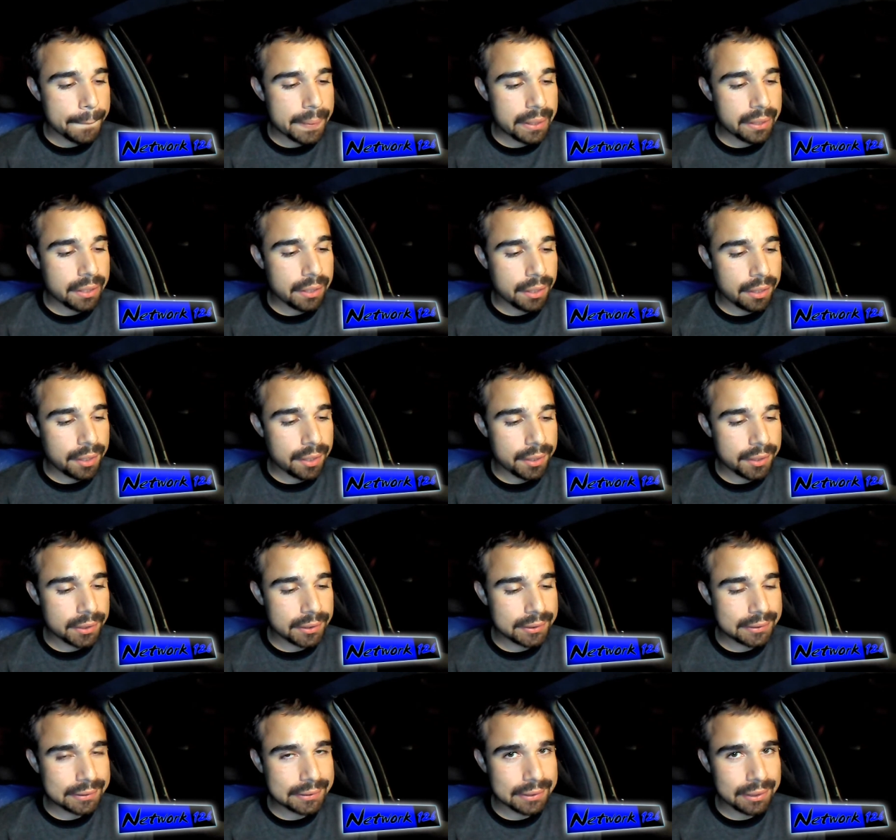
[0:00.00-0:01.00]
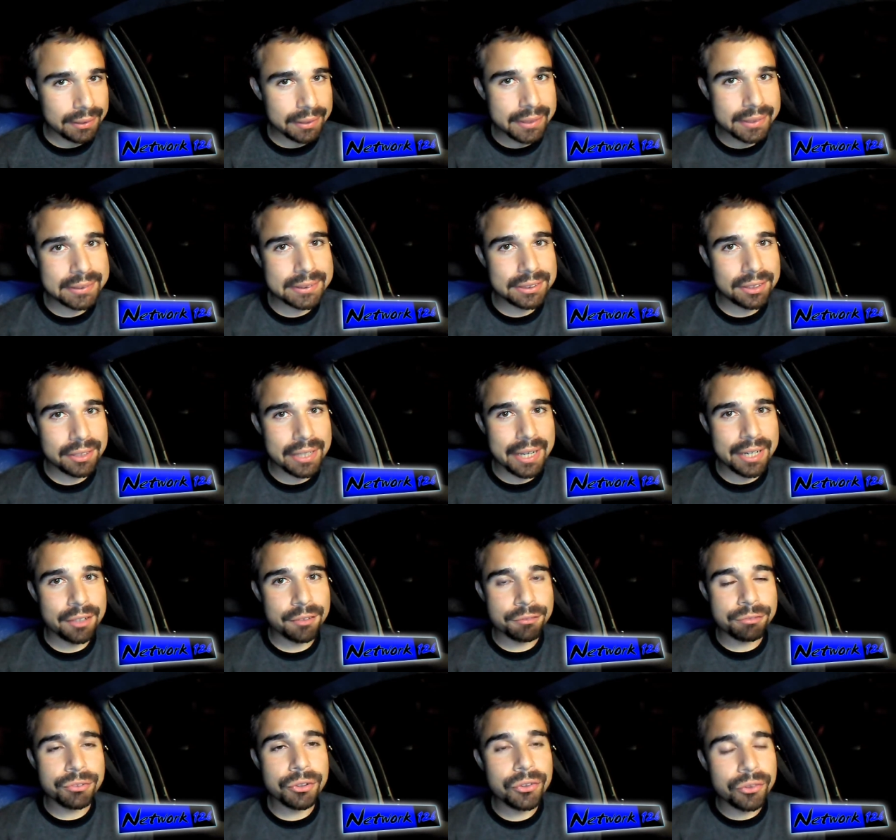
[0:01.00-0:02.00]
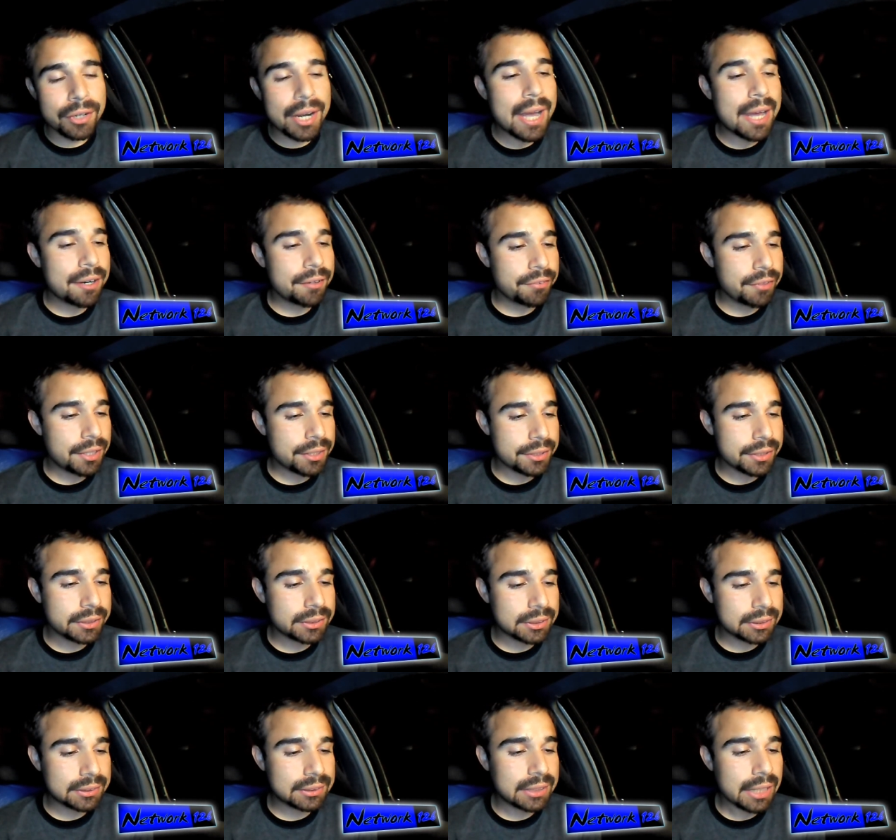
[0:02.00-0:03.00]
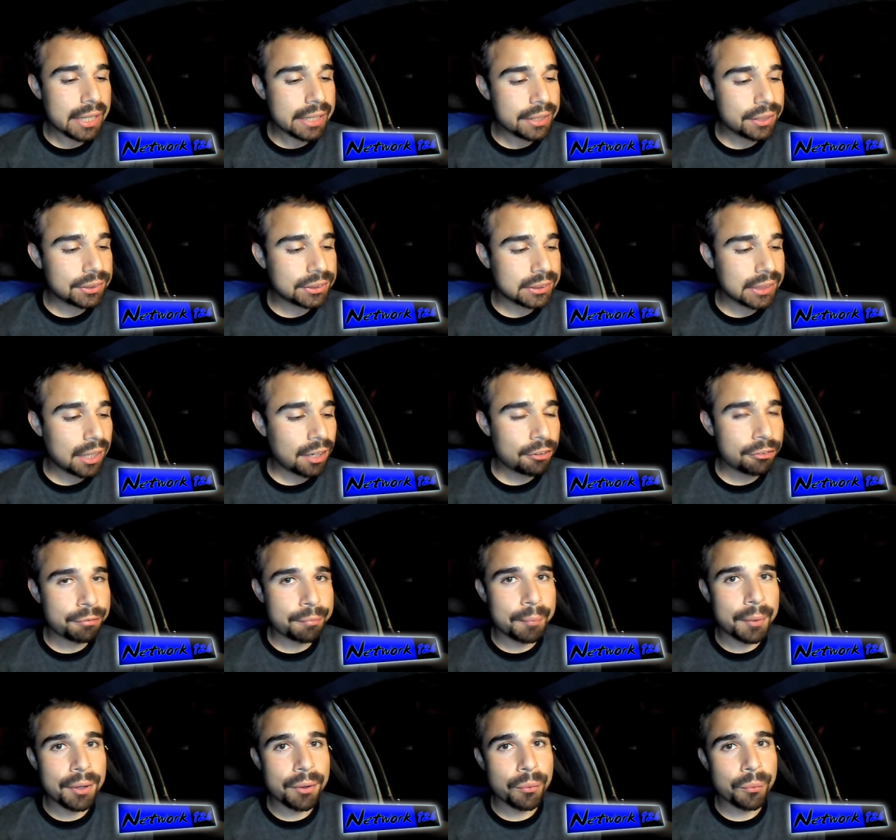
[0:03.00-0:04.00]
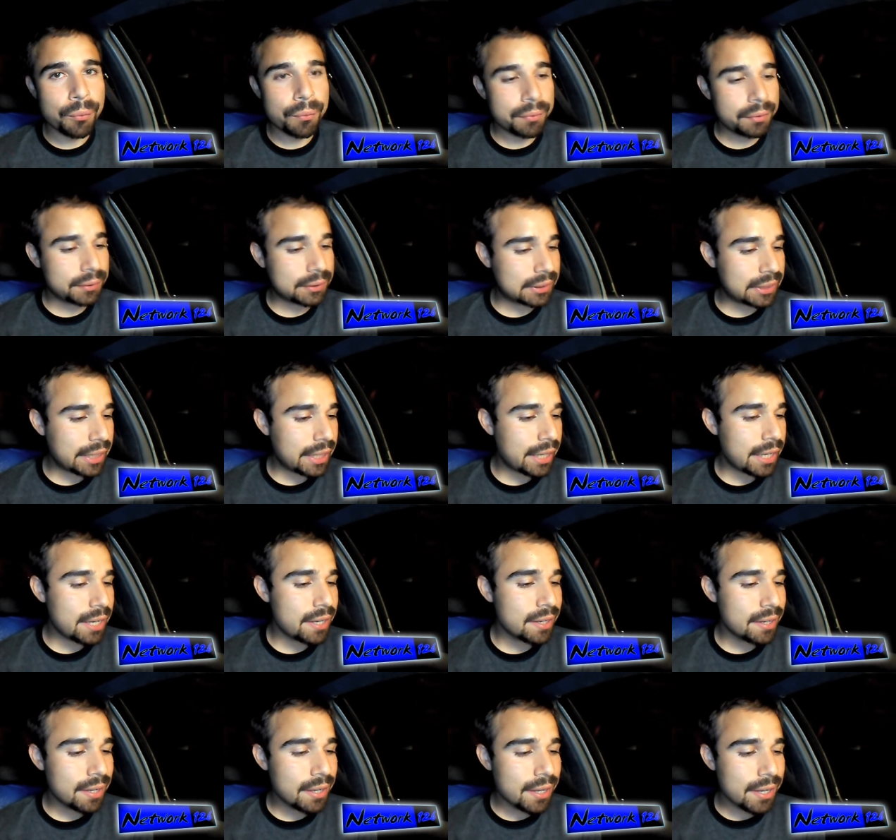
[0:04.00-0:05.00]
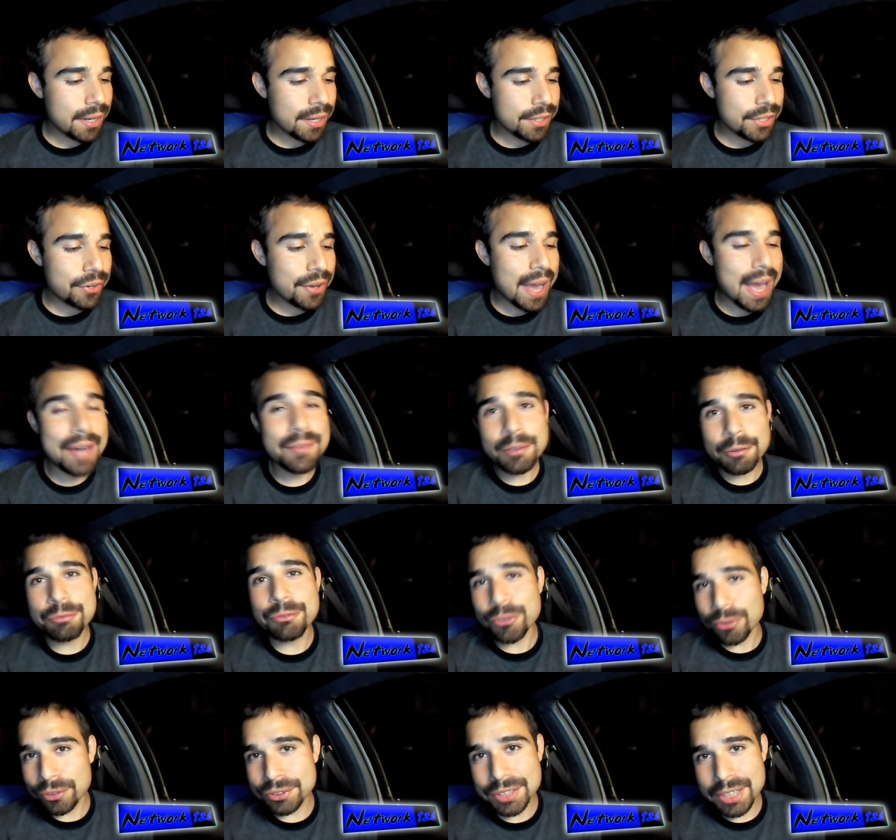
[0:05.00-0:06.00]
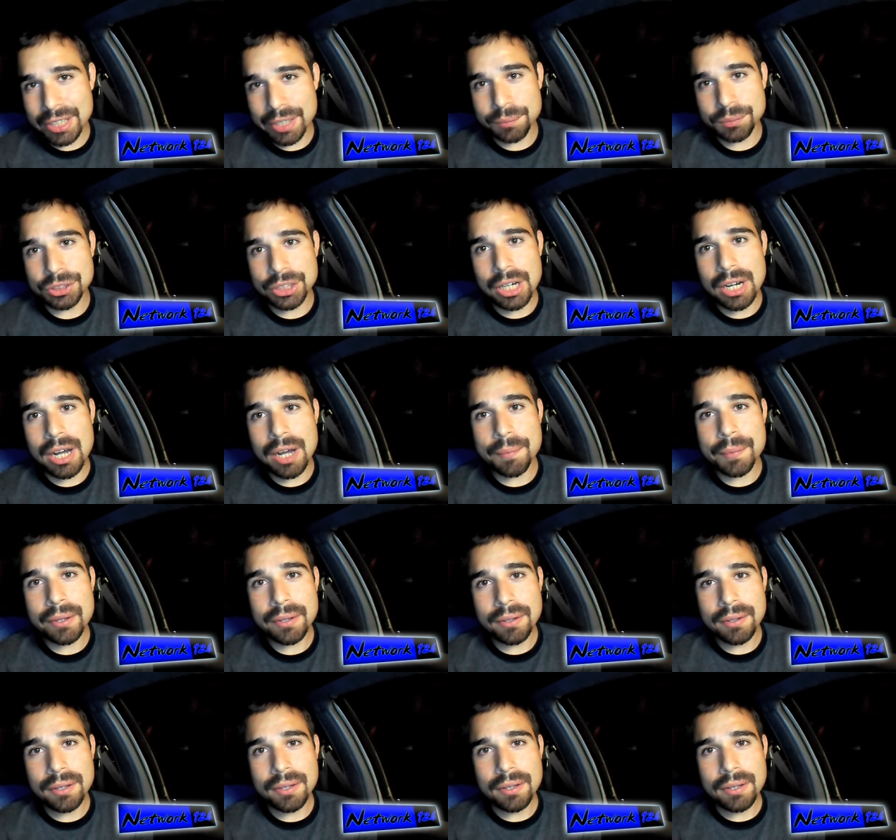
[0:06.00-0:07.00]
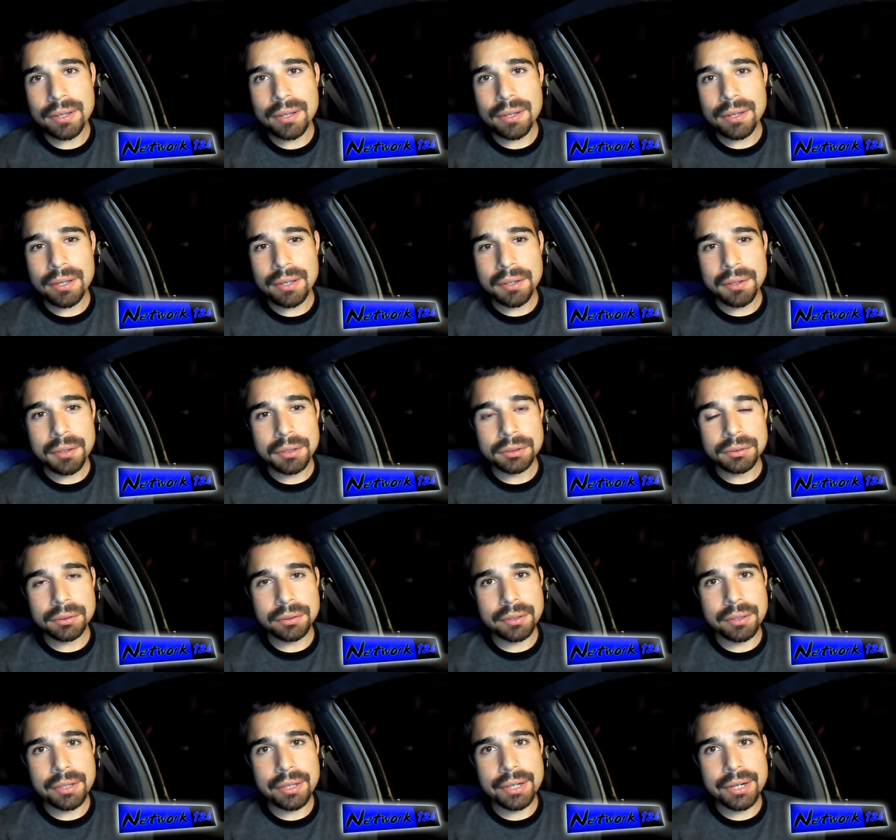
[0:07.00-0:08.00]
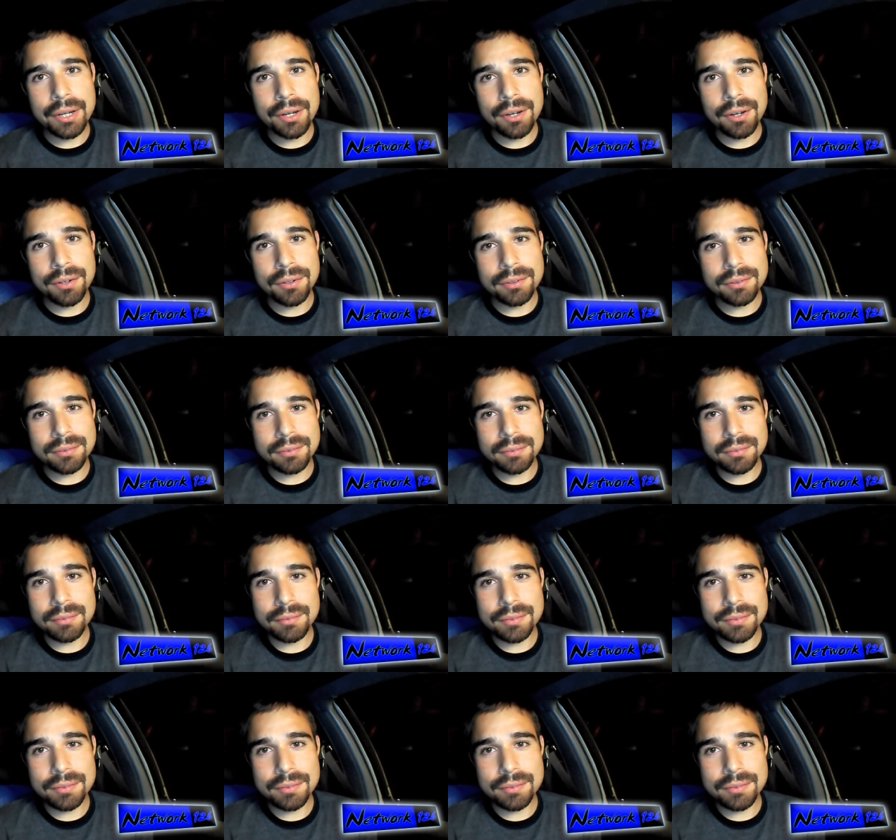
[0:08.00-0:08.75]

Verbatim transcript: because at least you're getting food out of it to sustain yourself. But see, you have a full time job. You know,